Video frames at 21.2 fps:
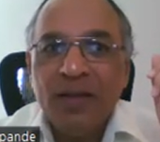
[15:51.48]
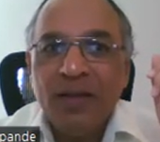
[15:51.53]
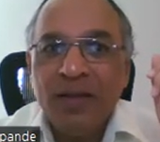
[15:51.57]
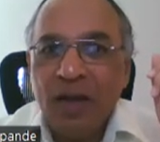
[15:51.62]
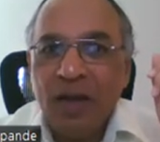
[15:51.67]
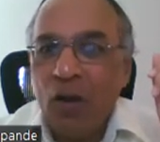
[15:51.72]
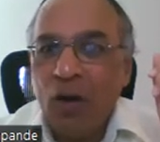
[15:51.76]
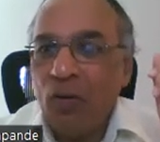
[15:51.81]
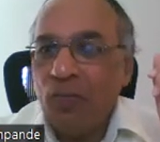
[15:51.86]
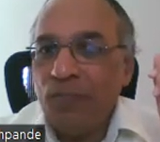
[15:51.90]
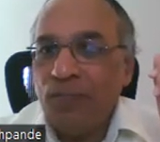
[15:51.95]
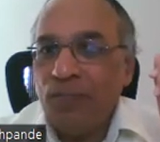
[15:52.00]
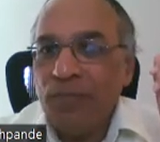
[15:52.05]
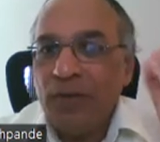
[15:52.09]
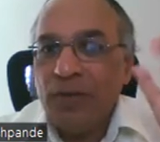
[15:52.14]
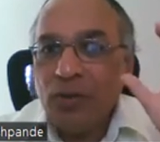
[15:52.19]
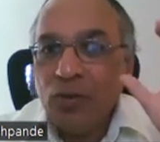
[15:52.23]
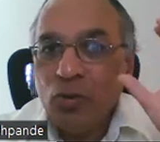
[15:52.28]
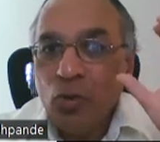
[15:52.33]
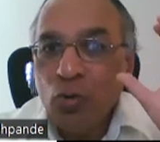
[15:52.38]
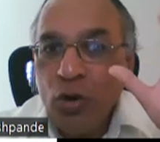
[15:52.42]
now
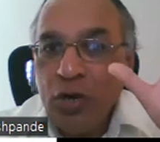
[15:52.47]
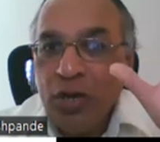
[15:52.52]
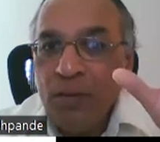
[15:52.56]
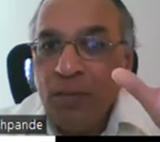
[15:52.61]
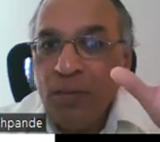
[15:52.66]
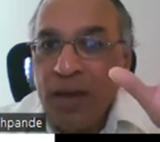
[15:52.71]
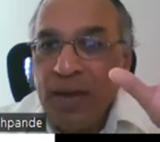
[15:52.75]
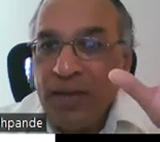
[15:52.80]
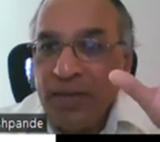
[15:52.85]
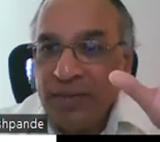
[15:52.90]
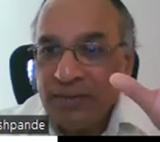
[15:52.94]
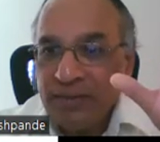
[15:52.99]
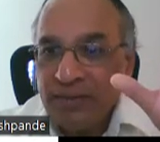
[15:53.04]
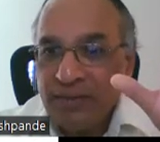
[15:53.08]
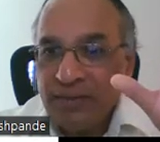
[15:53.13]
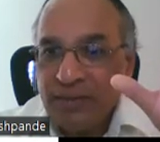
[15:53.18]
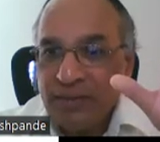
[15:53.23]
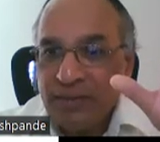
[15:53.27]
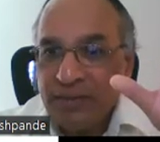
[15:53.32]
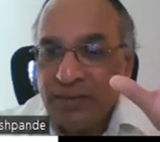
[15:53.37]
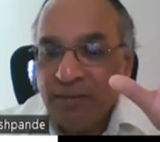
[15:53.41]
sodium
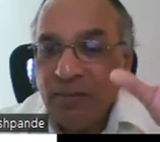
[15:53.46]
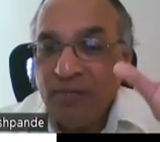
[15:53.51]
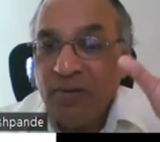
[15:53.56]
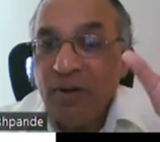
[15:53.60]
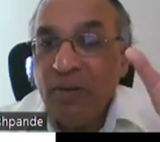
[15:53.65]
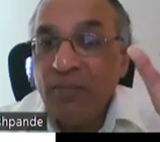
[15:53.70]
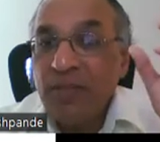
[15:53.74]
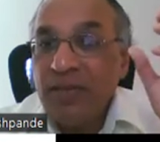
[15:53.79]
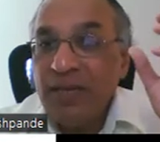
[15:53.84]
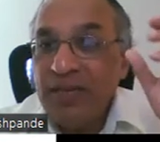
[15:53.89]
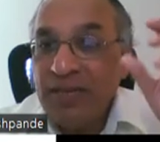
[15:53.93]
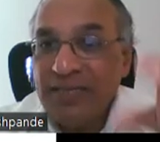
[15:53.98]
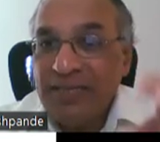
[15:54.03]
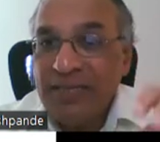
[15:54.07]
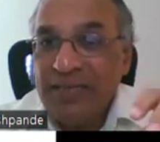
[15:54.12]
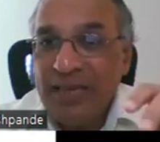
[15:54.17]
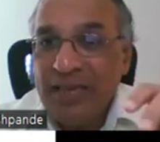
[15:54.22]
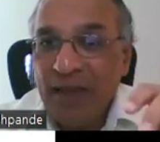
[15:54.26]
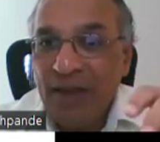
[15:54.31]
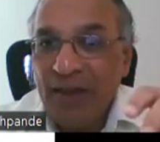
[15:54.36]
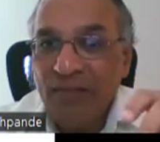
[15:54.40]
ions from the
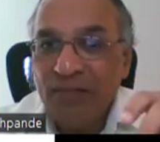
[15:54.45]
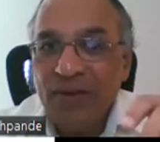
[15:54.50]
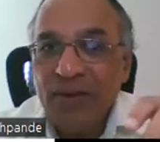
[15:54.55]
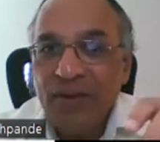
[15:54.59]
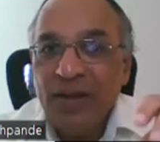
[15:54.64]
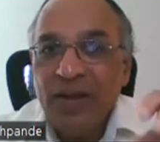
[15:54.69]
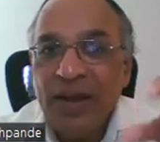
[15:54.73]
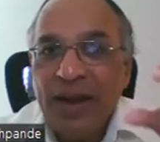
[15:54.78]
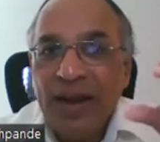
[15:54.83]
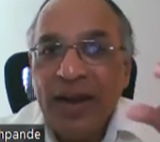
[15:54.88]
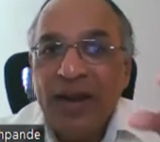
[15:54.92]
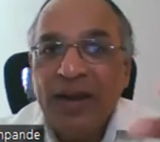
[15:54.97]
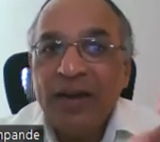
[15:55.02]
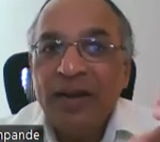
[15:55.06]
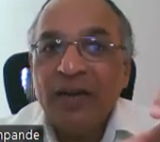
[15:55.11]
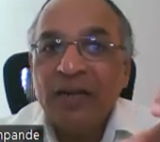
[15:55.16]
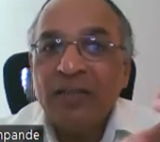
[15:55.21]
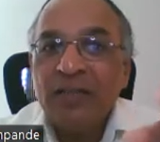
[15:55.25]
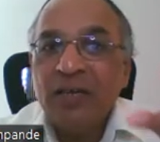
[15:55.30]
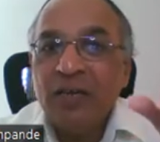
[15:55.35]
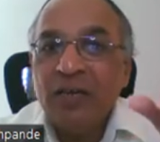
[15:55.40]
ECF
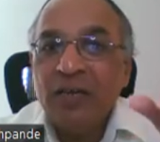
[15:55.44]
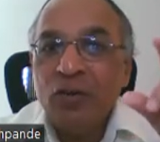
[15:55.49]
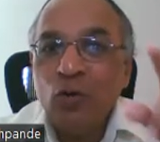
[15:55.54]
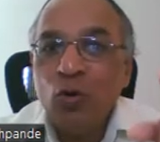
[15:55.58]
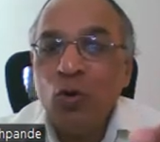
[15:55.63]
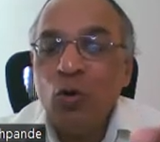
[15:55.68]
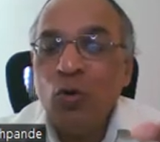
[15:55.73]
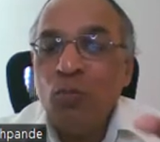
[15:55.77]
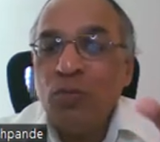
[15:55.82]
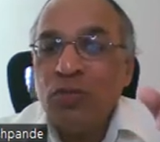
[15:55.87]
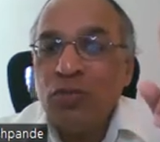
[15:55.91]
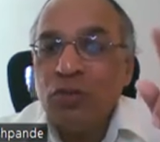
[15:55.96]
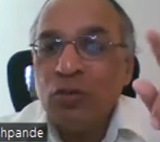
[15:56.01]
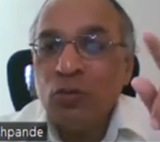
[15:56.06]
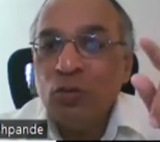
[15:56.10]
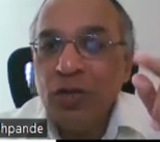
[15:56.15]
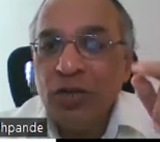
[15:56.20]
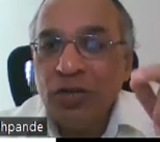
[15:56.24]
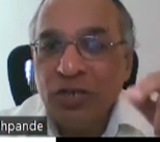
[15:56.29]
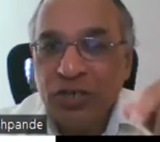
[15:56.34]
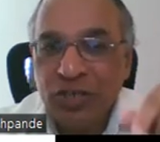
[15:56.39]
enter the
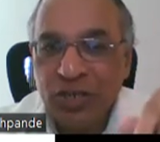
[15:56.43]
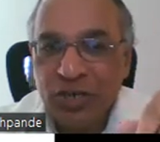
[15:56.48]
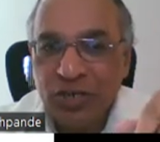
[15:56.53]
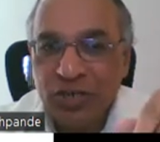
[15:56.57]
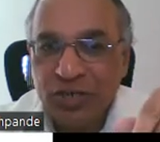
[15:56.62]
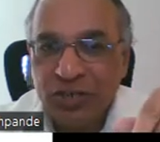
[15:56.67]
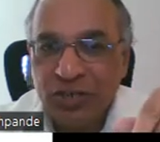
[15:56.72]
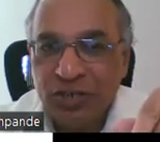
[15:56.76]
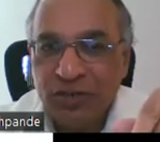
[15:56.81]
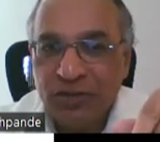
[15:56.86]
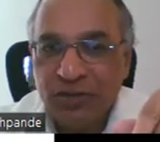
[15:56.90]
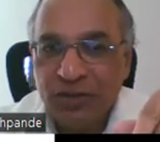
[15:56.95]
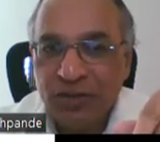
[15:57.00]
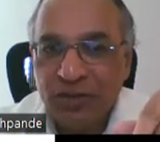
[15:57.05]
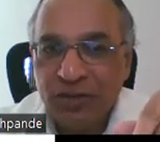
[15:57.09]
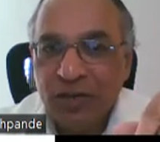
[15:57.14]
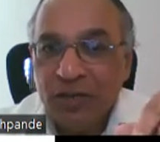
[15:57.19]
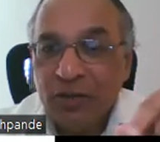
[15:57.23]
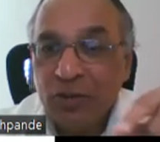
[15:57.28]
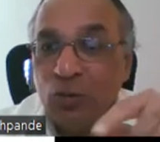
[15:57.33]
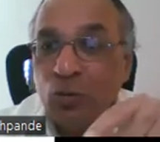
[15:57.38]
neuromuscular junction
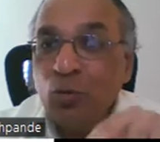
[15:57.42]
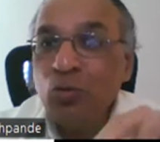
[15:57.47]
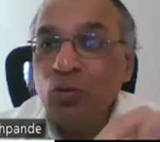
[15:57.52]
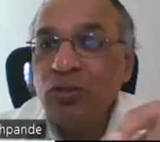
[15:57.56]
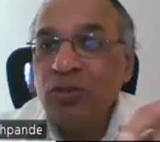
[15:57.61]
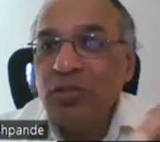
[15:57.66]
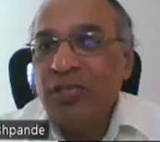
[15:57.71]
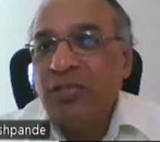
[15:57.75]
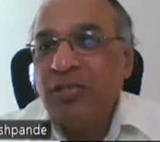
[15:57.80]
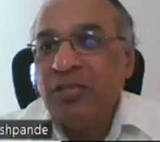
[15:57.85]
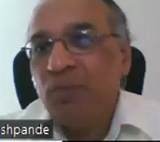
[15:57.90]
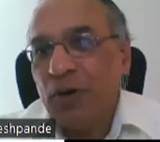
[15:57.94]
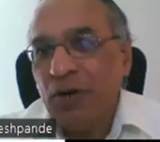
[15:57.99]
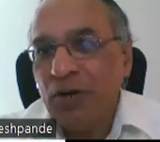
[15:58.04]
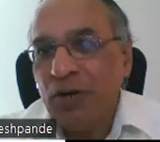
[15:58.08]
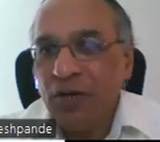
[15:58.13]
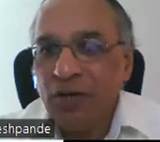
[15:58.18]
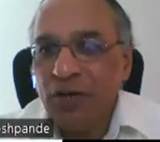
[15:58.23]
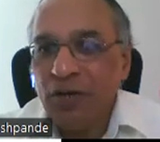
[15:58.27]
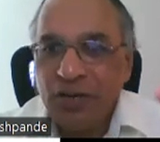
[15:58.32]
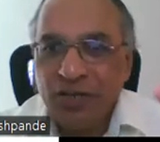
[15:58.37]
through these
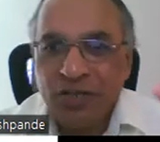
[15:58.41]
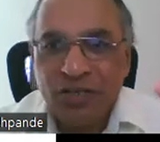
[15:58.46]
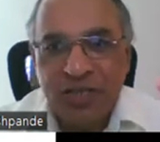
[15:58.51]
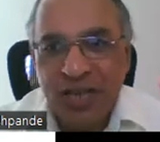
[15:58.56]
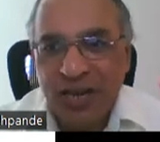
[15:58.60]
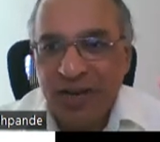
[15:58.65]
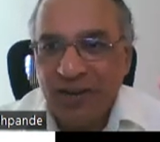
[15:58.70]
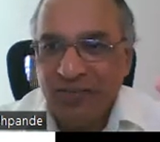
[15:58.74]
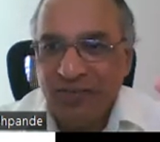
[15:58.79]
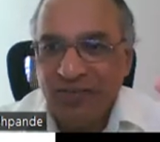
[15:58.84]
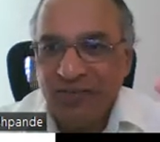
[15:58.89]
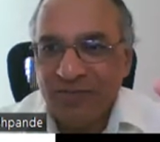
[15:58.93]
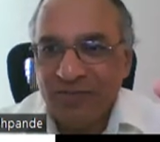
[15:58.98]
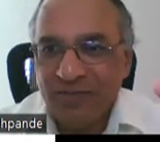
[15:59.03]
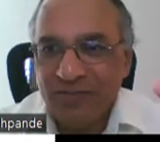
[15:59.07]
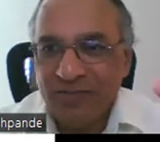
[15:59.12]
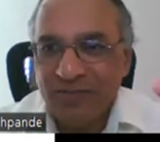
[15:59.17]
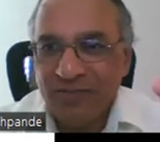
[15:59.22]
particular channels.